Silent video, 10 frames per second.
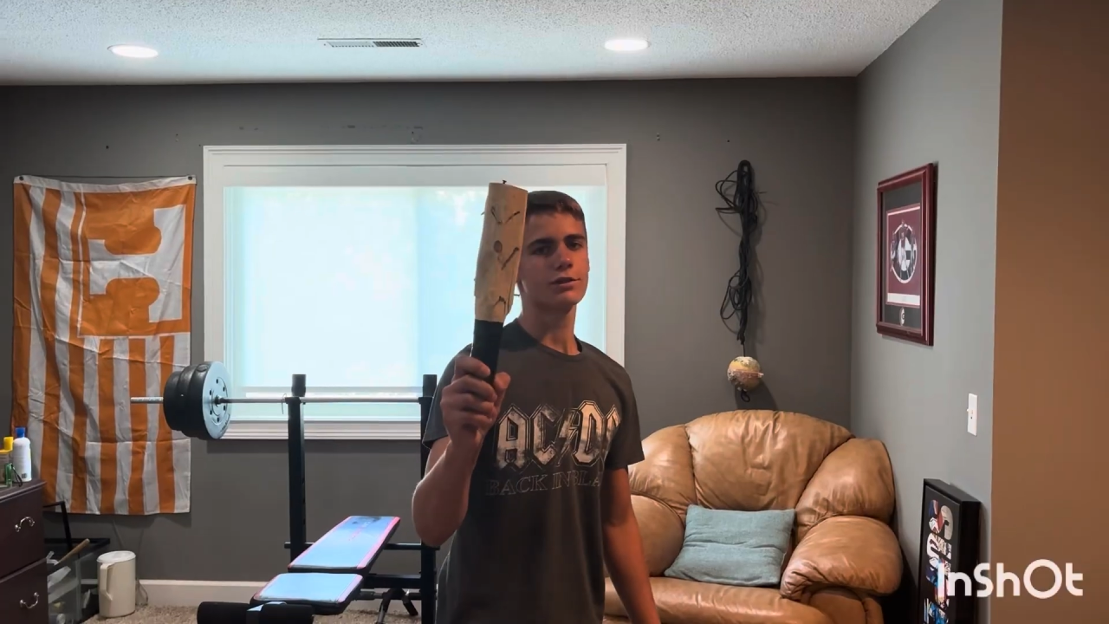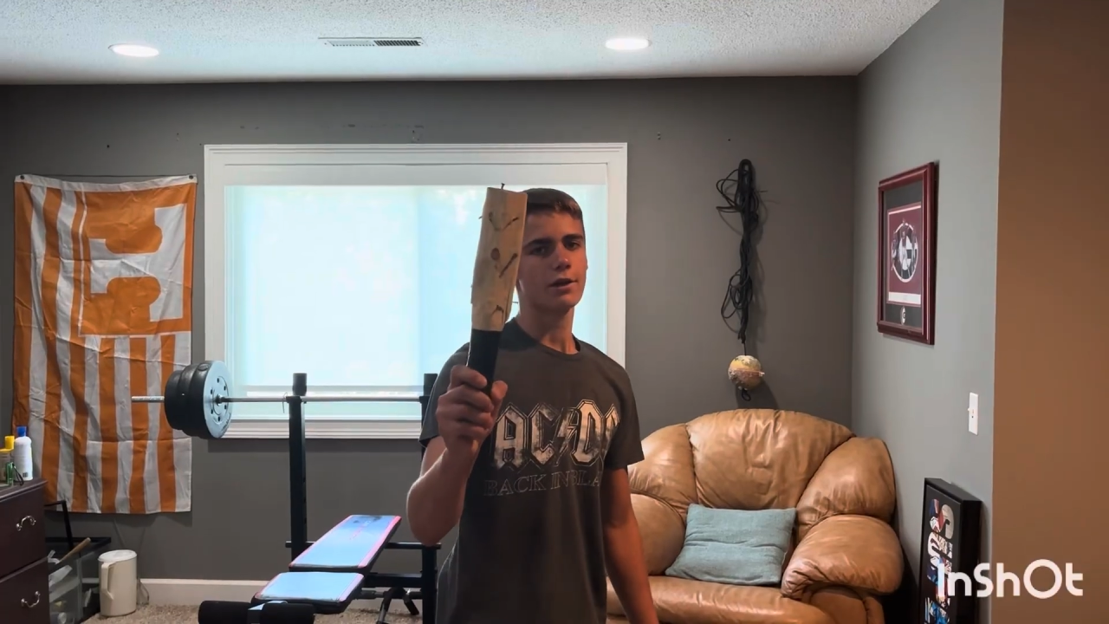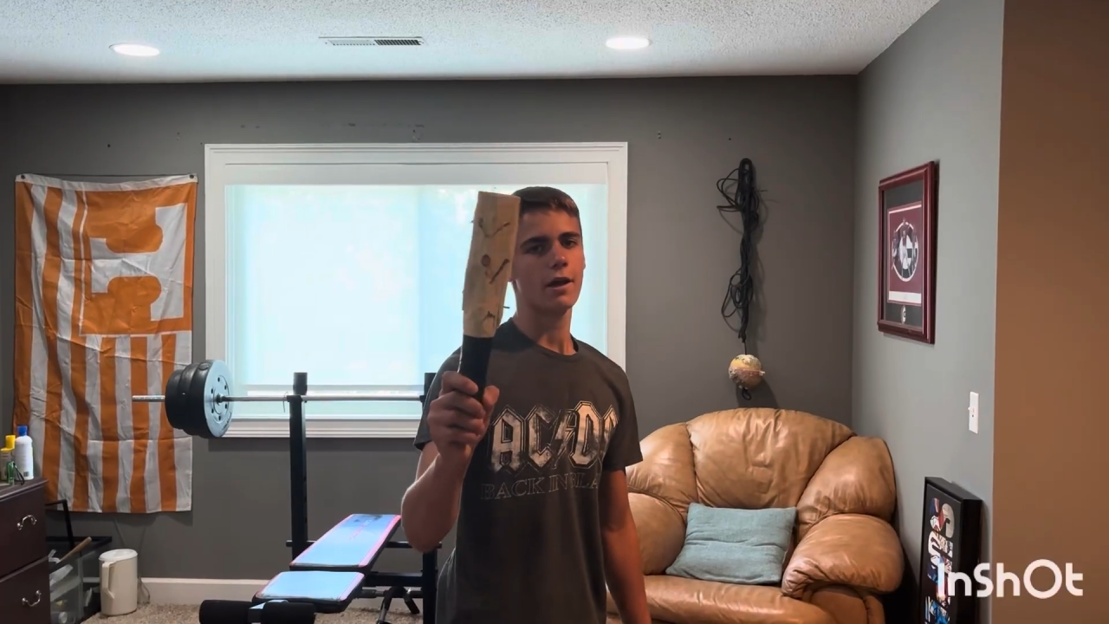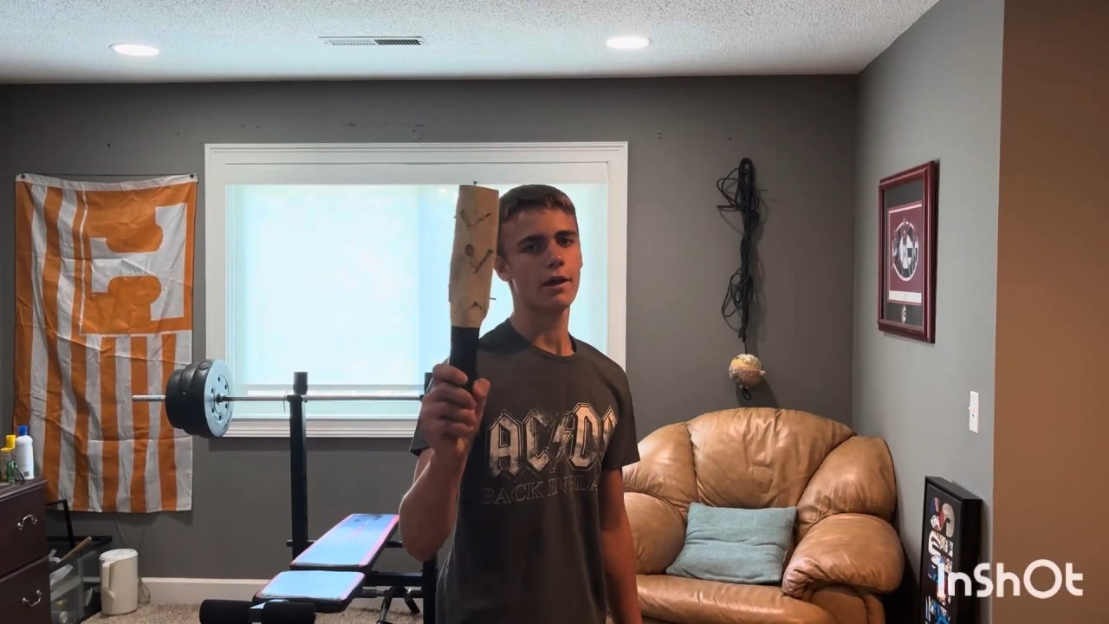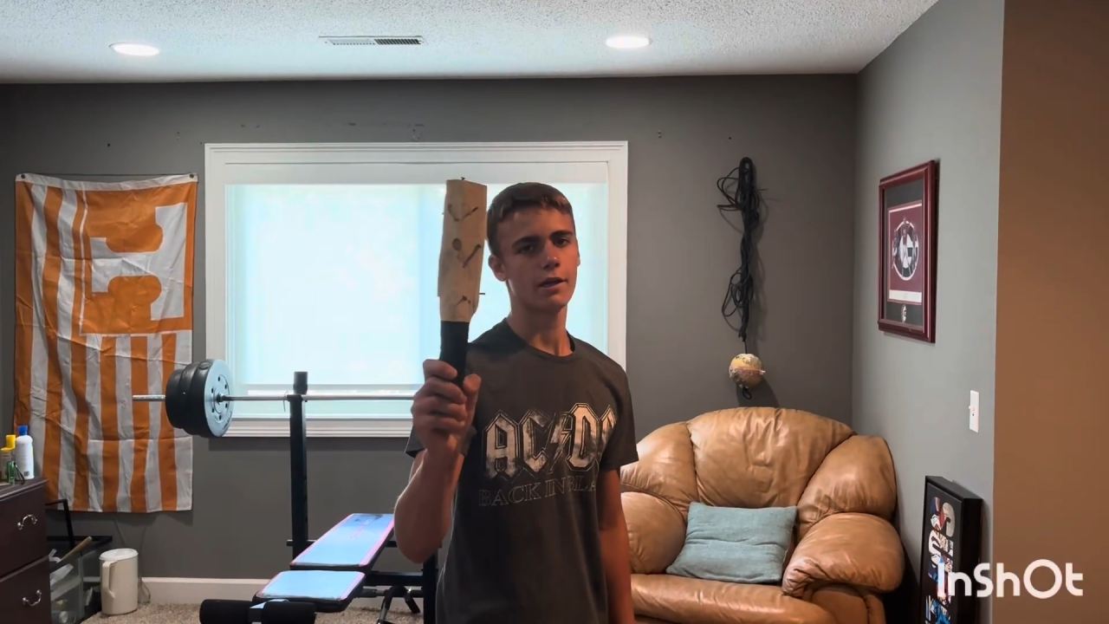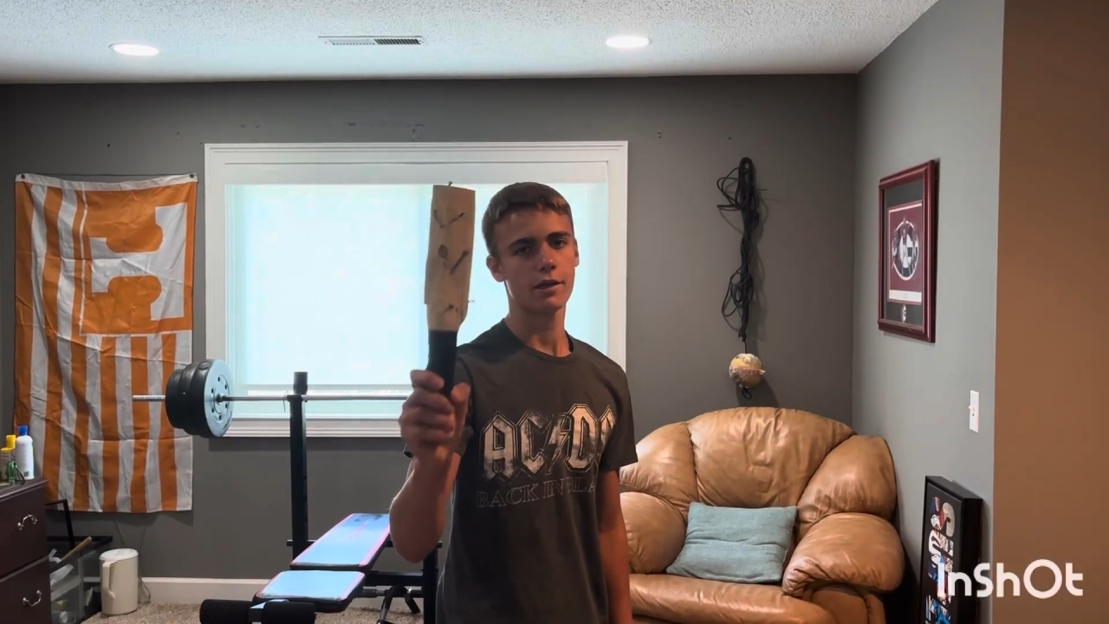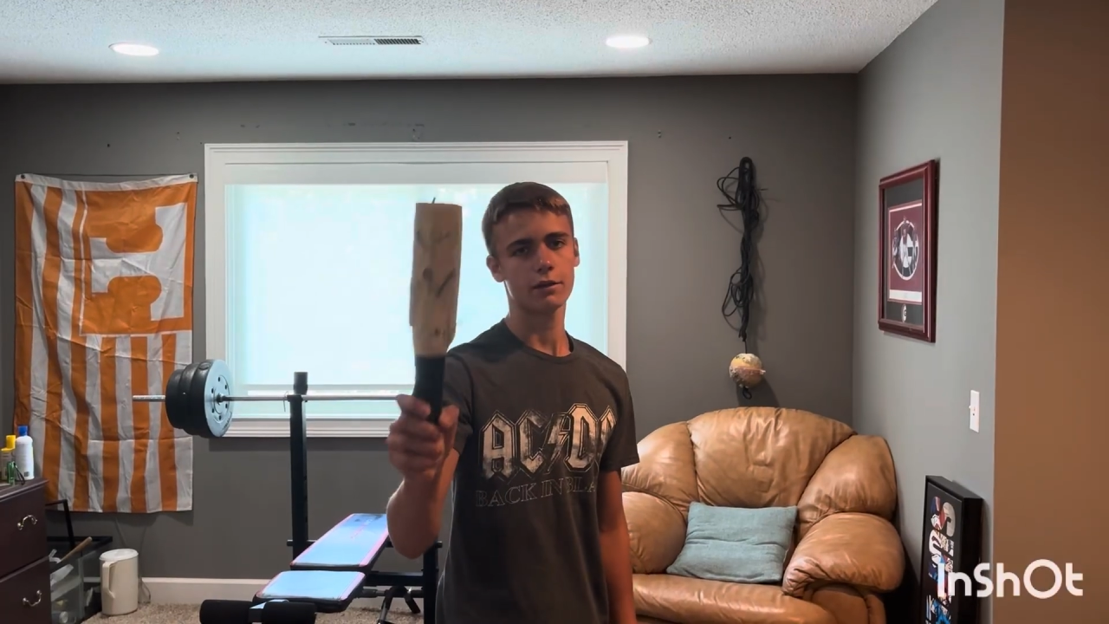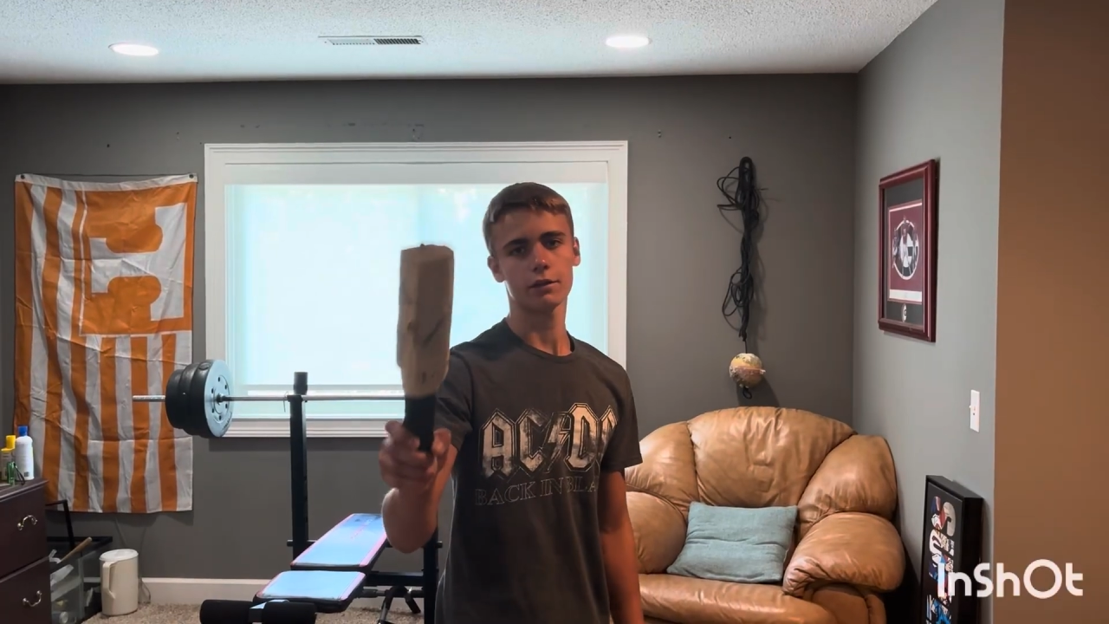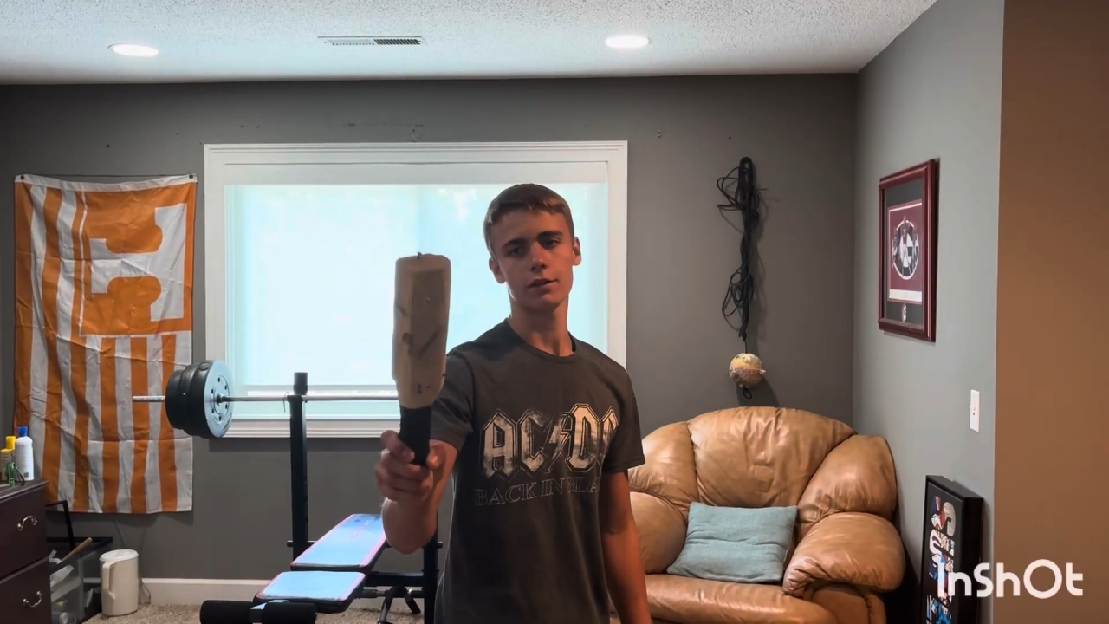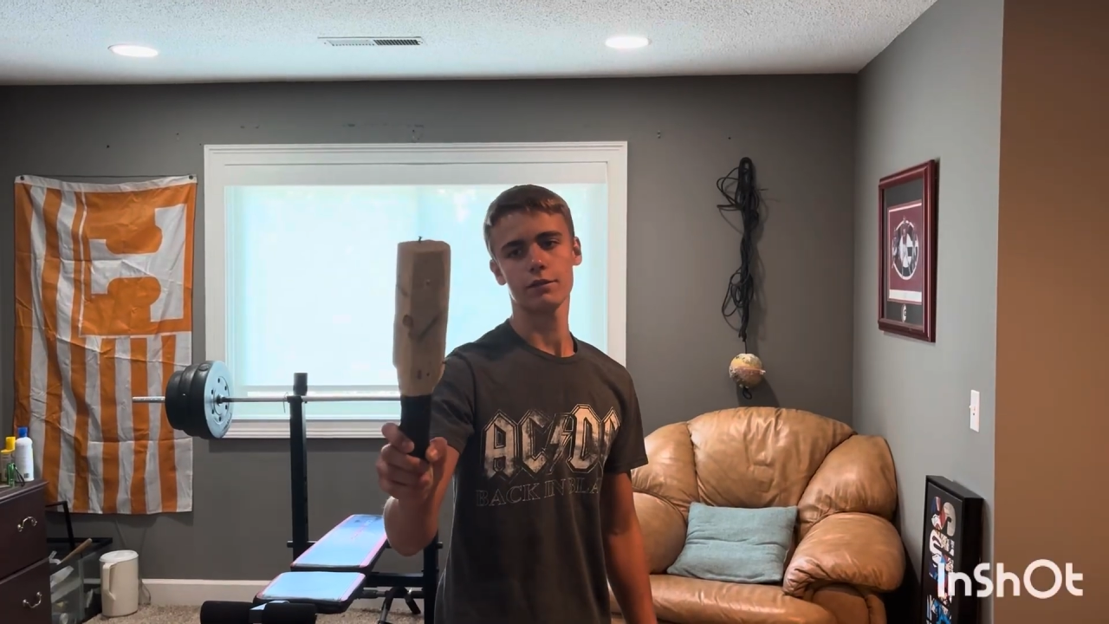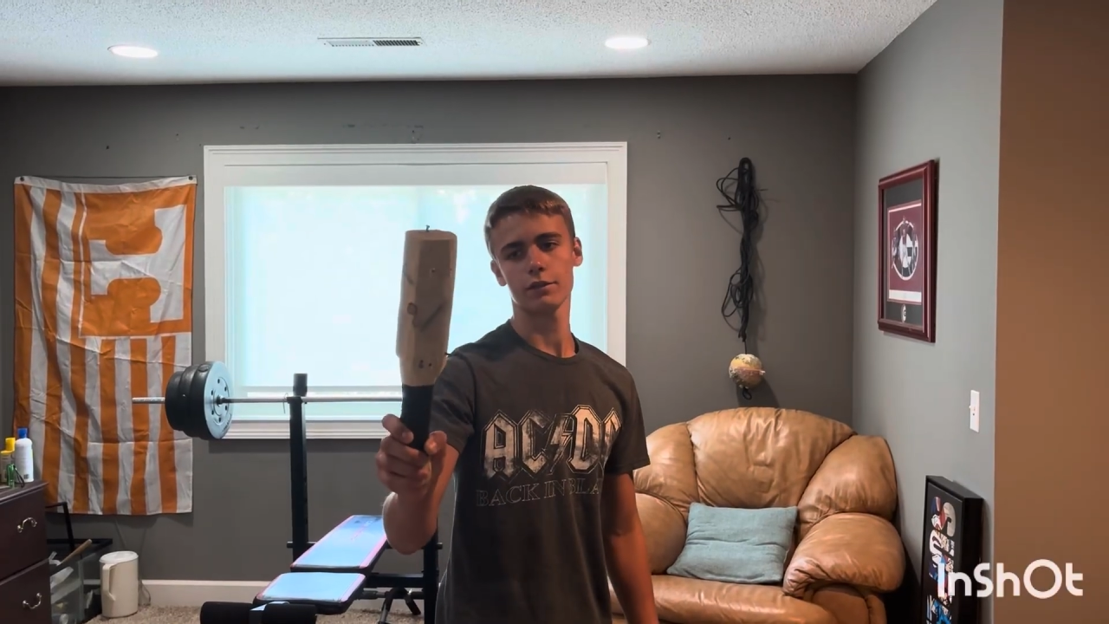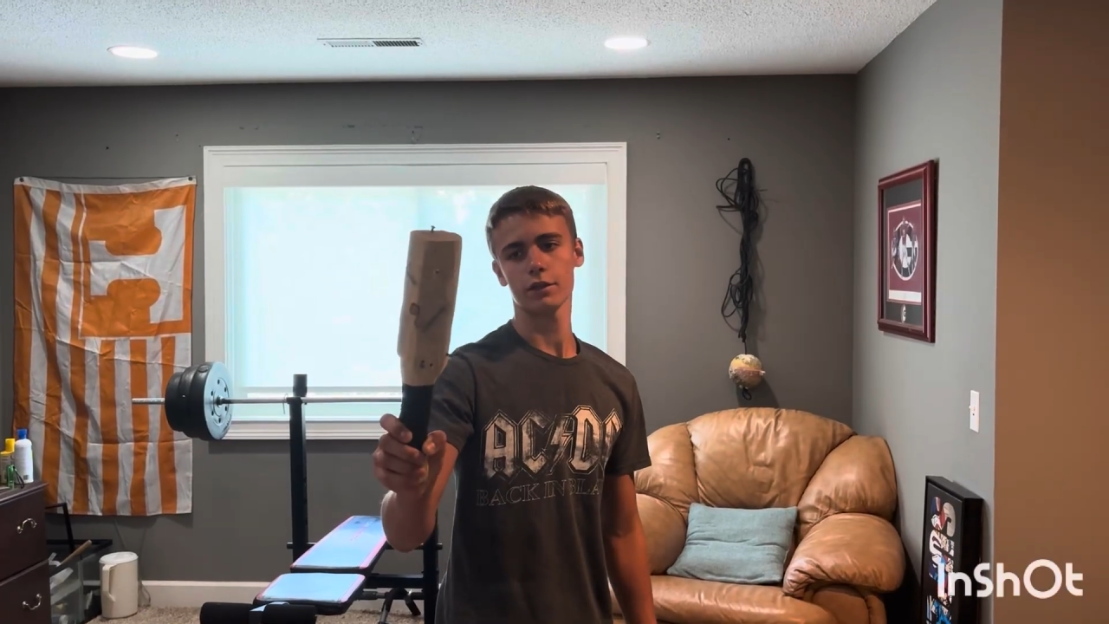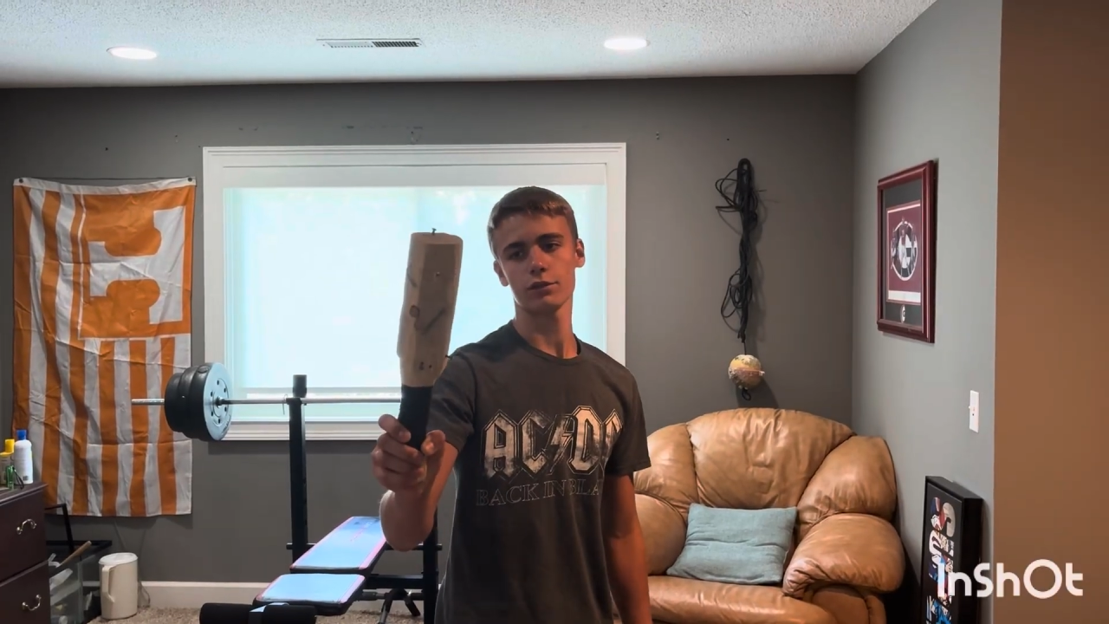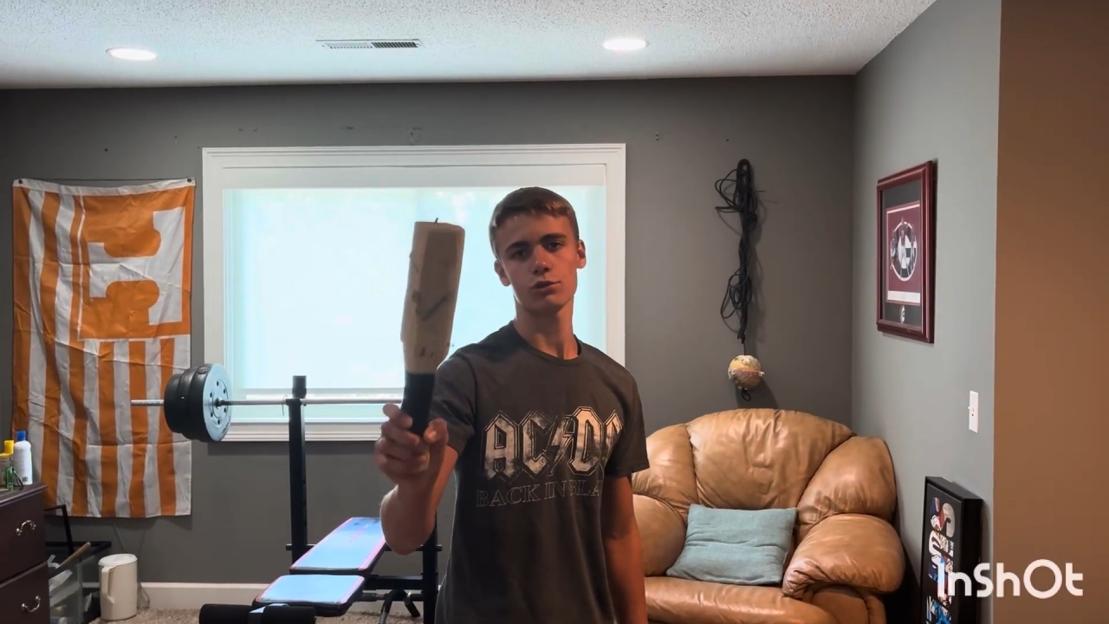headache-giving